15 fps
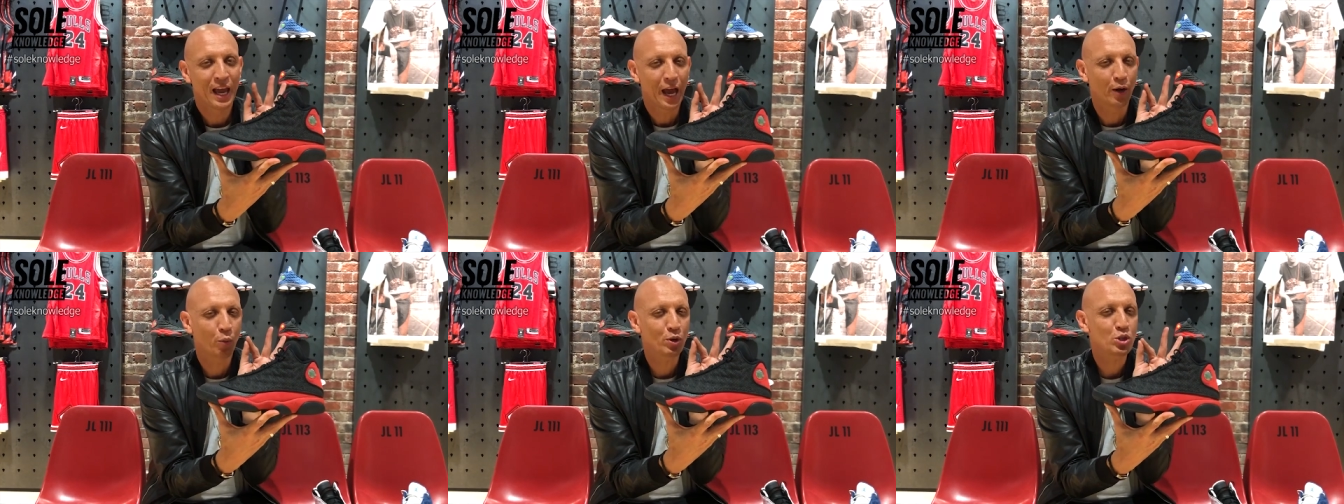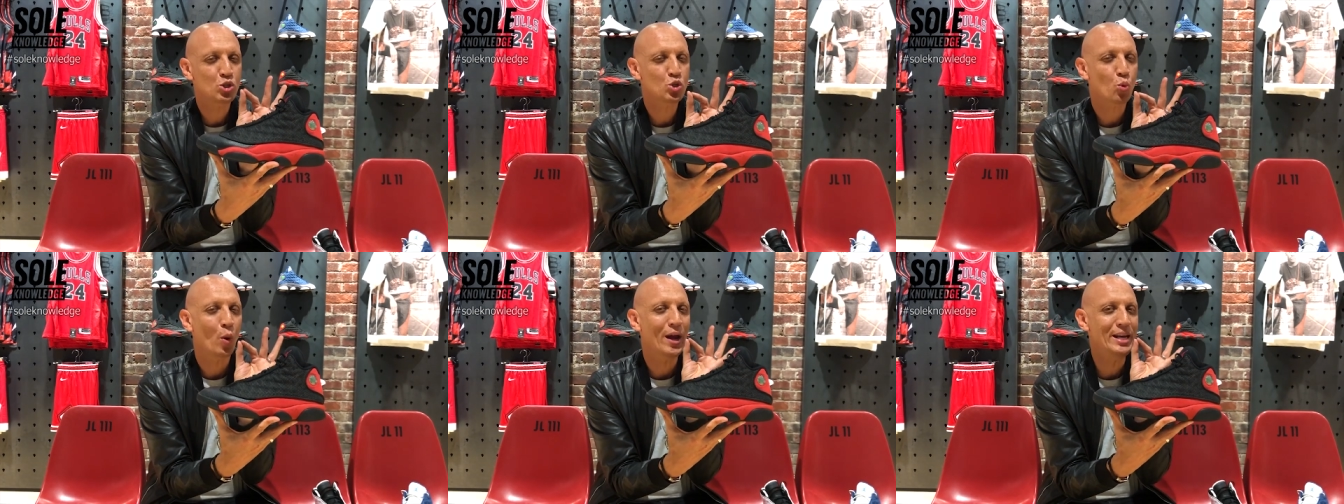And what
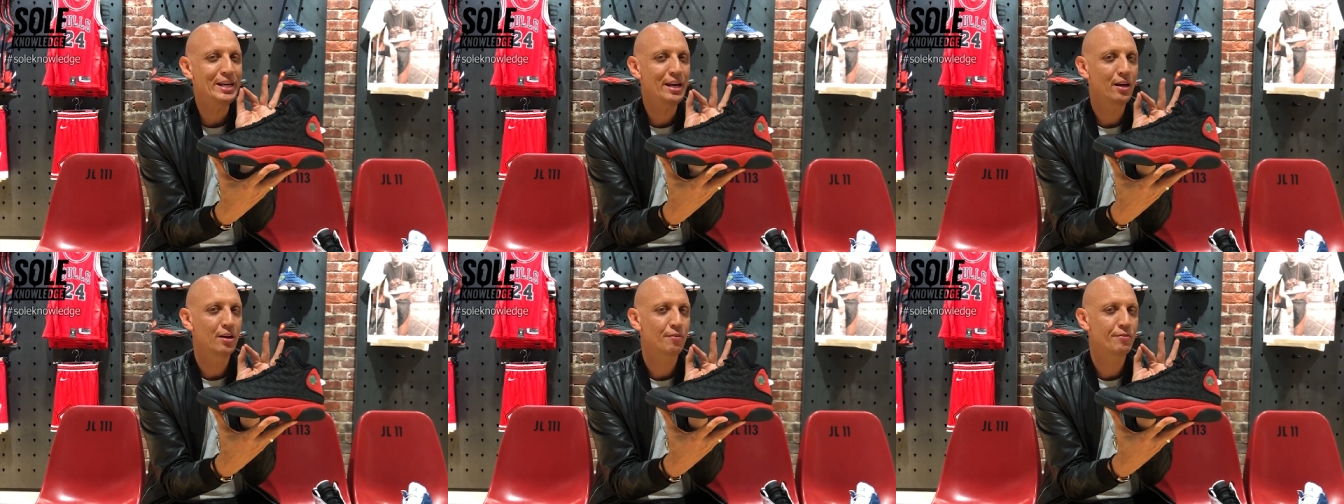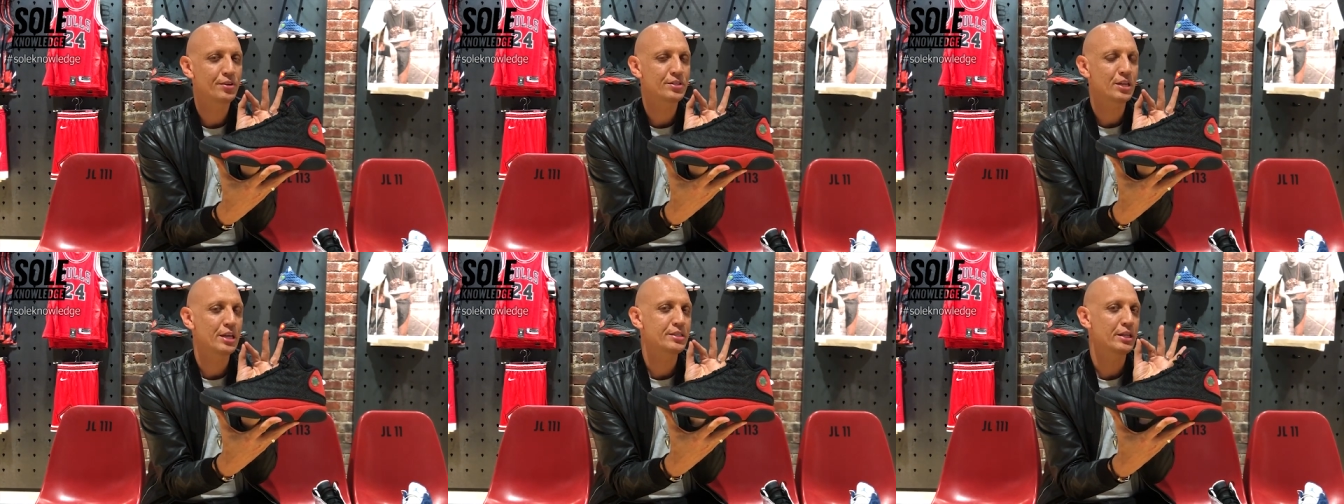suede
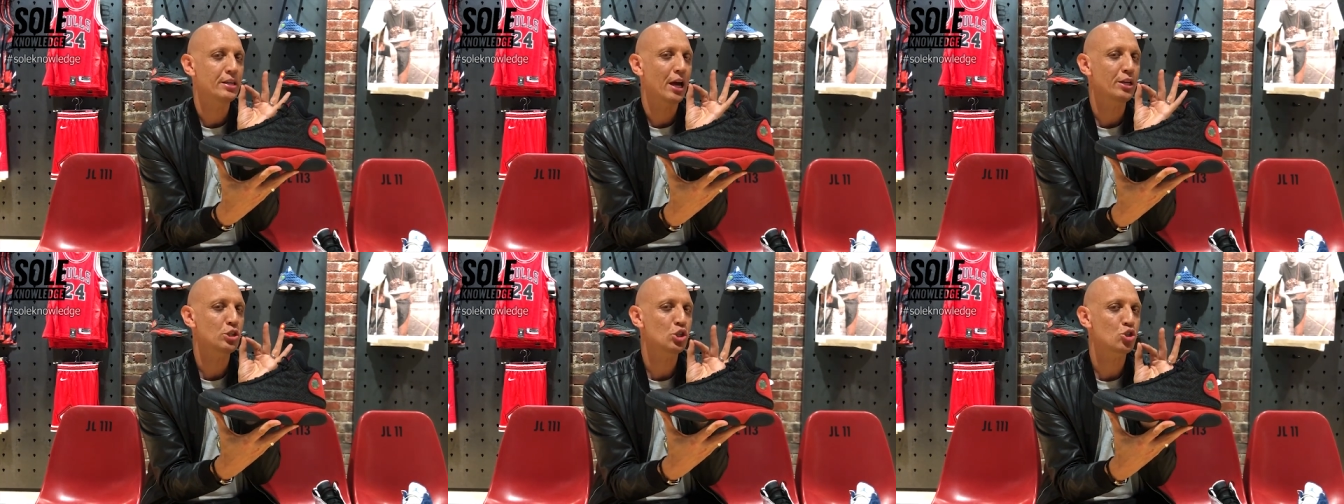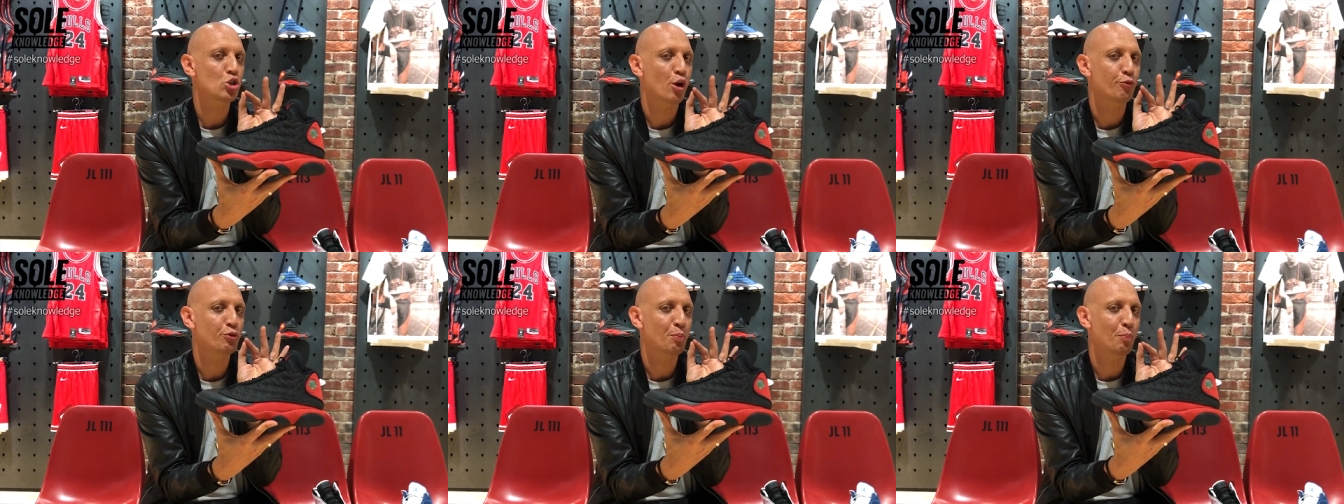delivers is a nice
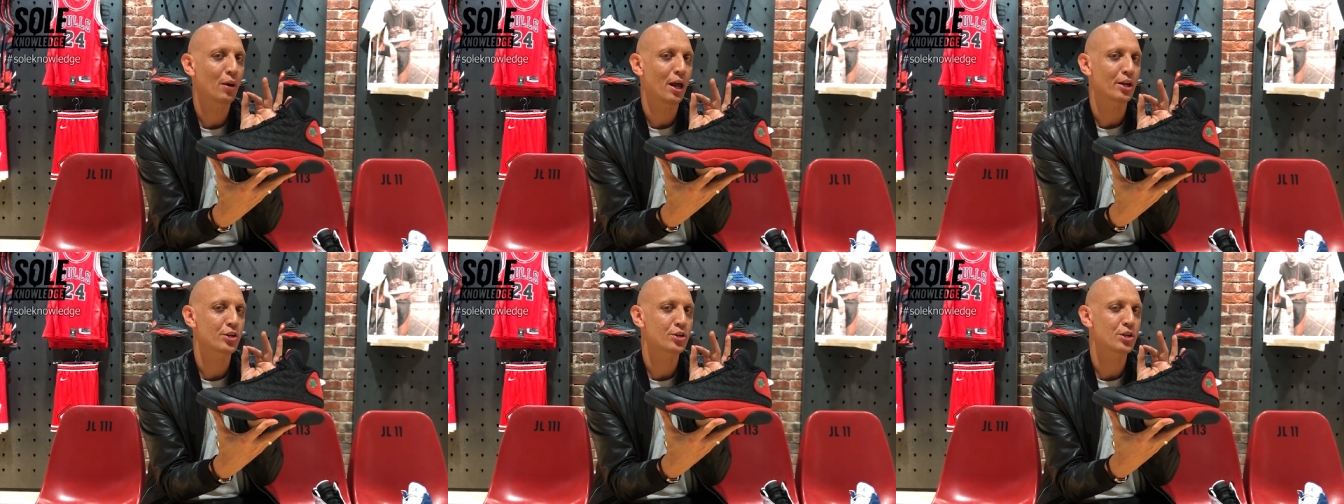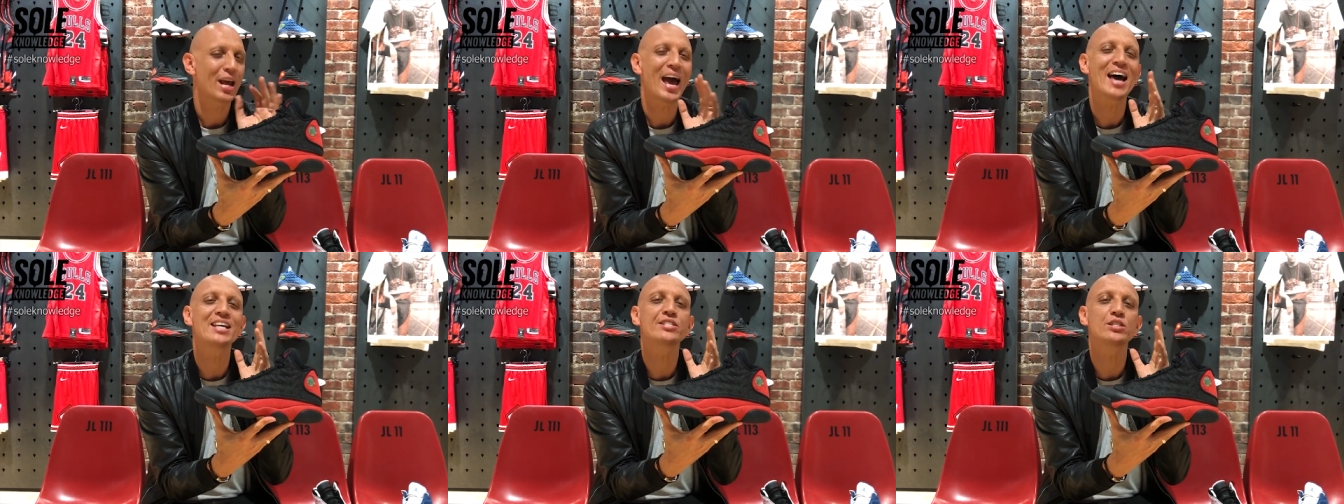soft plush,
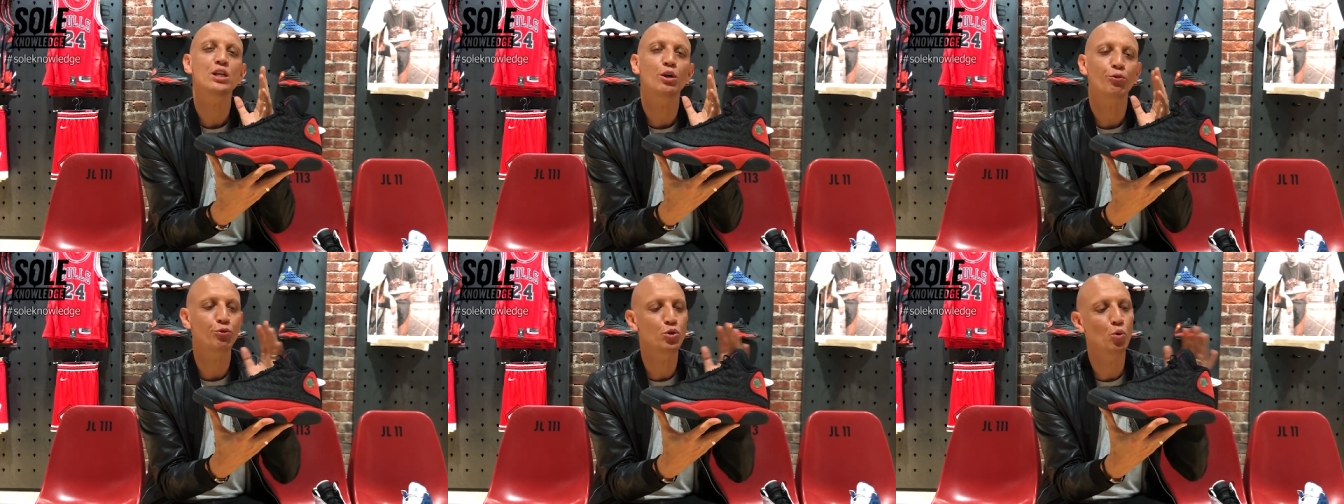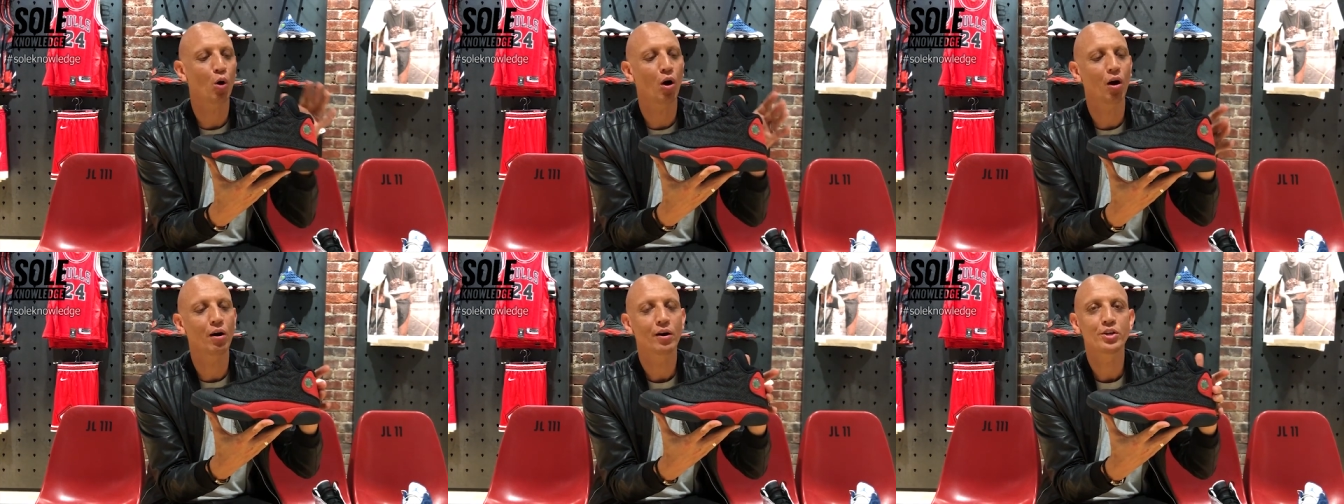as if you
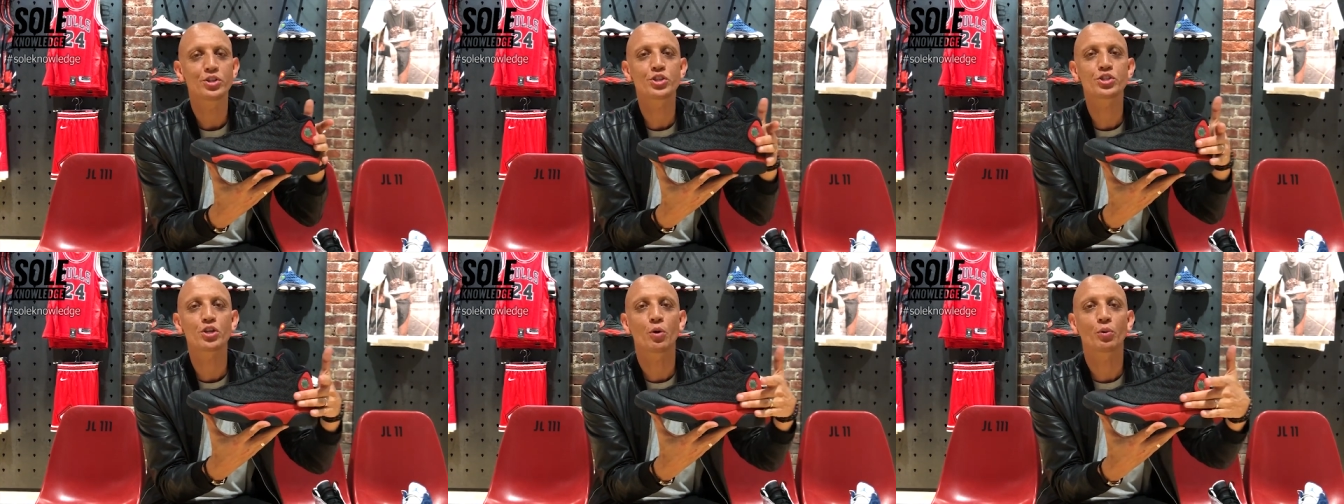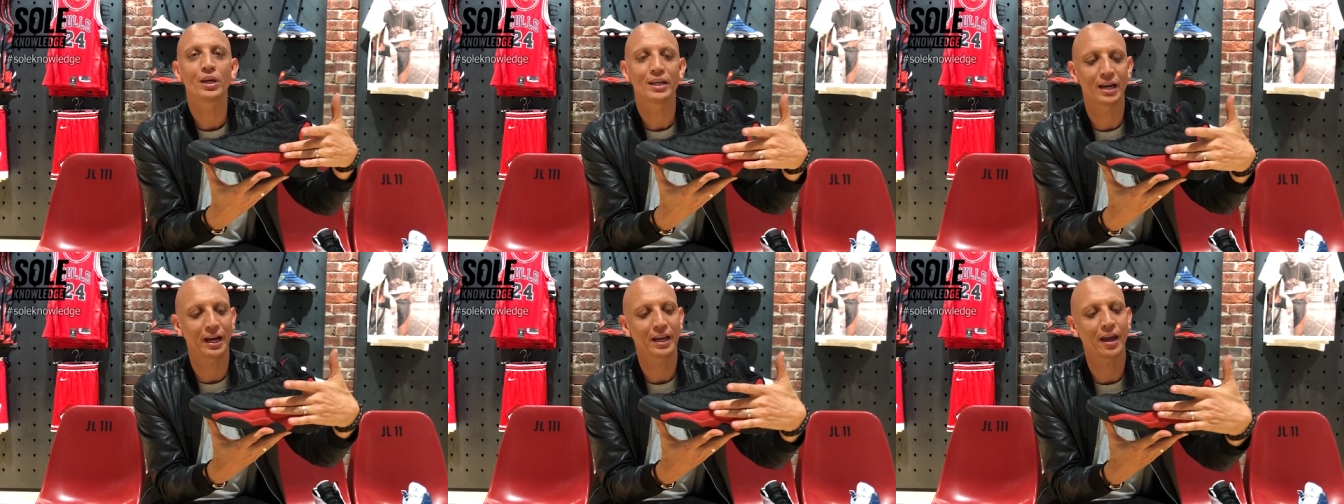are stroking
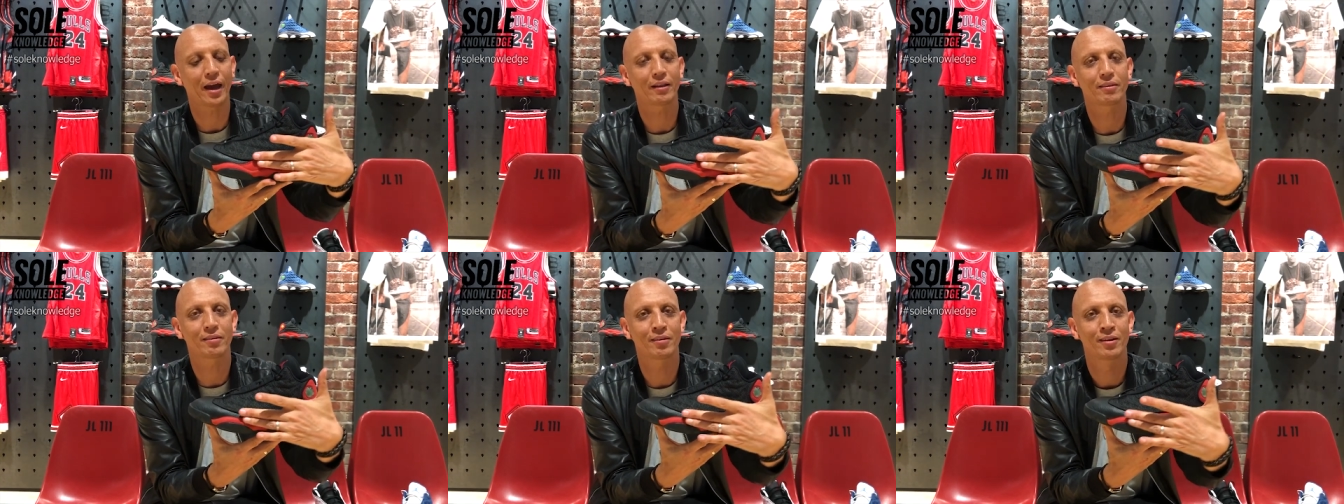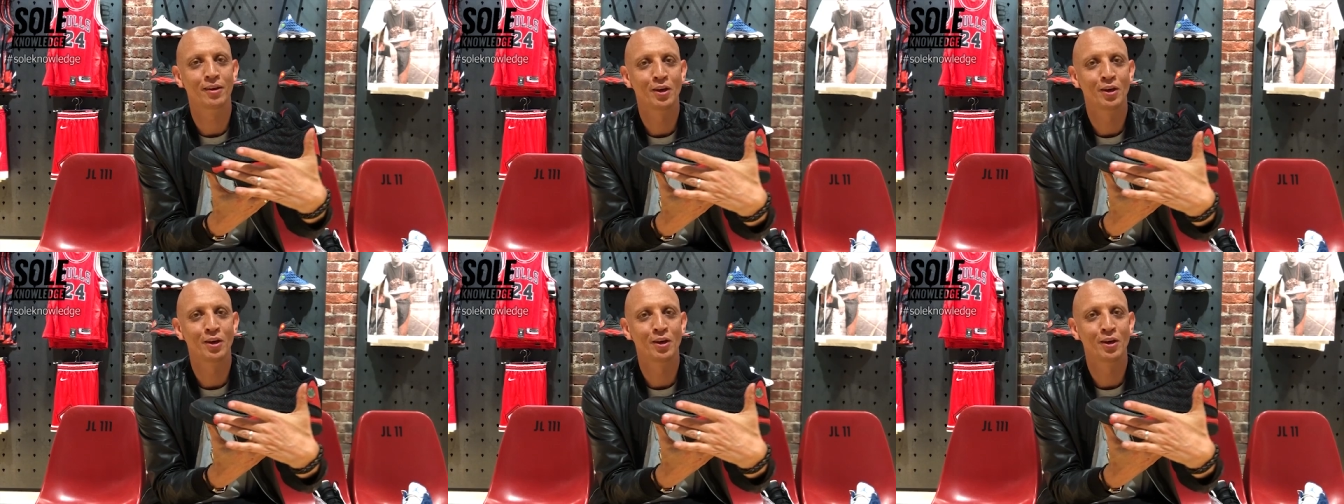a cat.